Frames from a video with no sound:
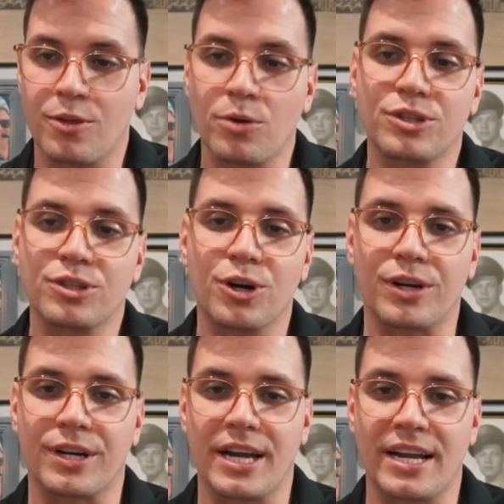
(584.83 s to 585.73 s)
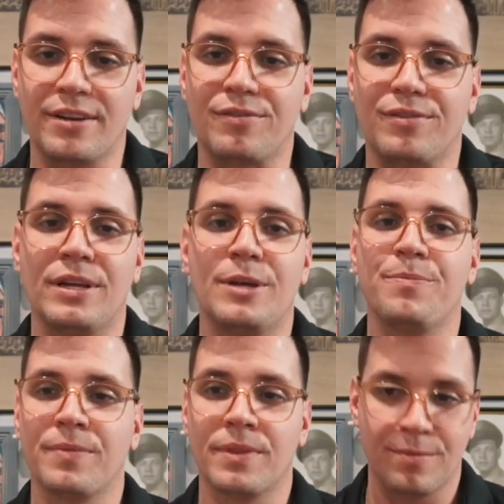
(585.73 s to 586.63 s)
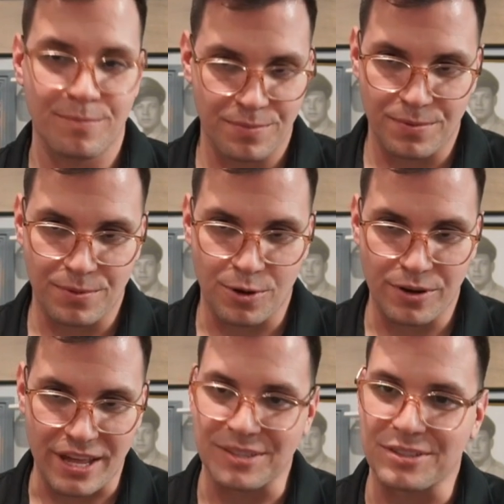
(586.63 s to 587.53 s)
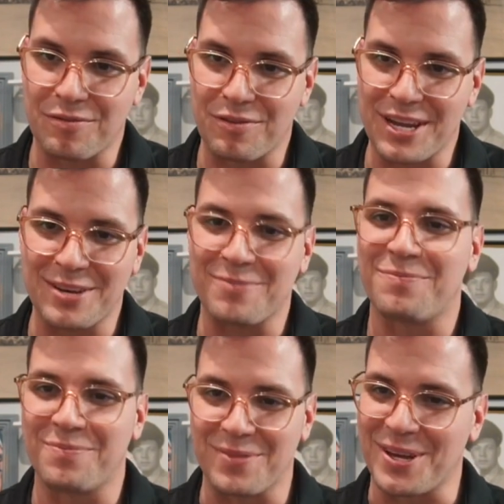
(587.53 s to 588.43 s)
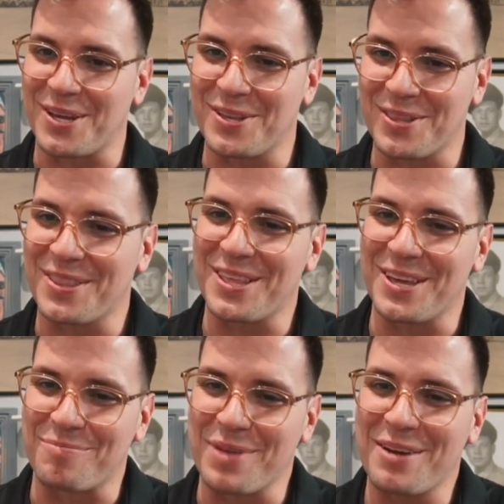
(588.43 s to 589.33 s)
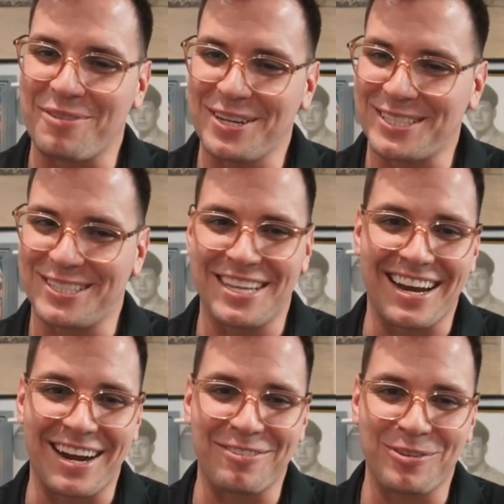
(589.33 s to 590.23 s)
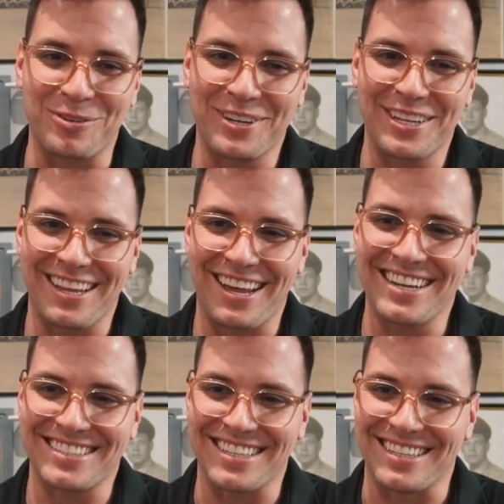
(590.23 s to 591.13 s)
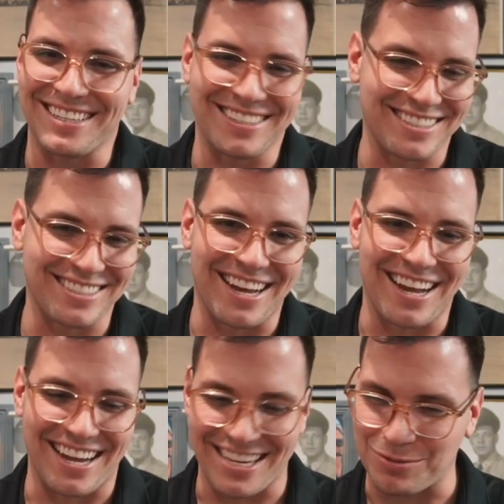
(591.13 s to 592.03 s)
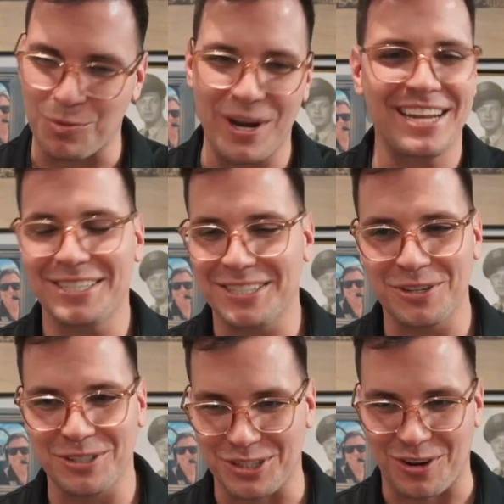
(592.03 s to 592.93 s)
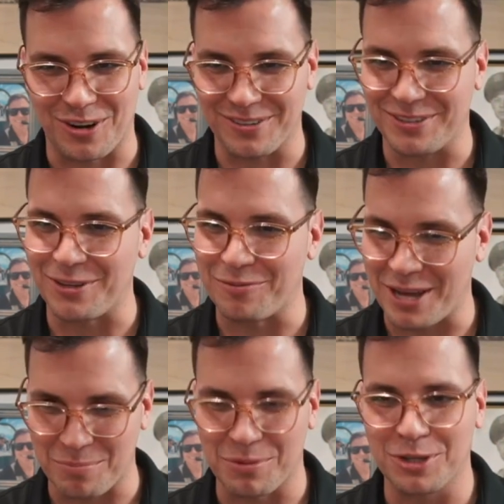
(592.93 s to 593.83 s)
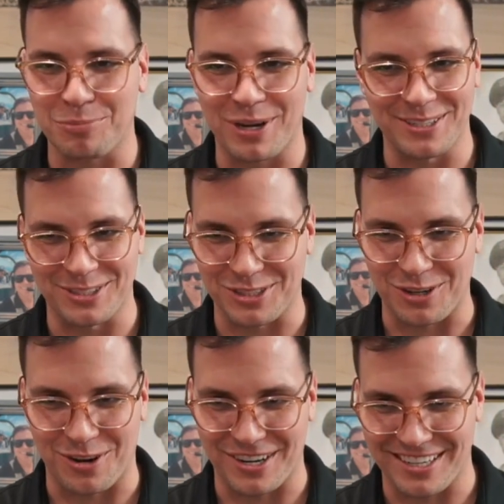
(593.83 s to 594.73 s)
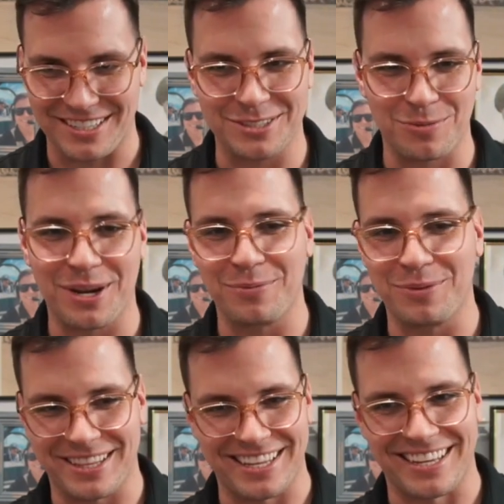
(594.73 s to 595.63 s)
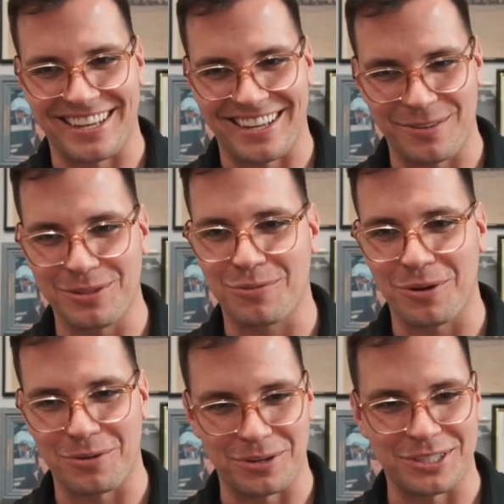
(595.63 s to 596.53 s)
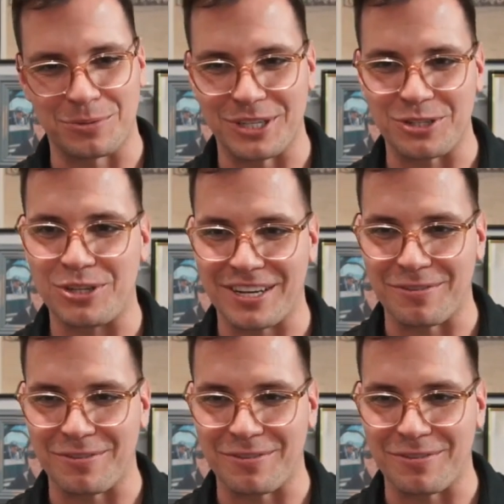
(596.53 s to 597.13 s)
Those are kind of 30,000 feet. The benefits that everyone really likes is it's way easier to start. You've got a push button start. It does away with the rotary switch.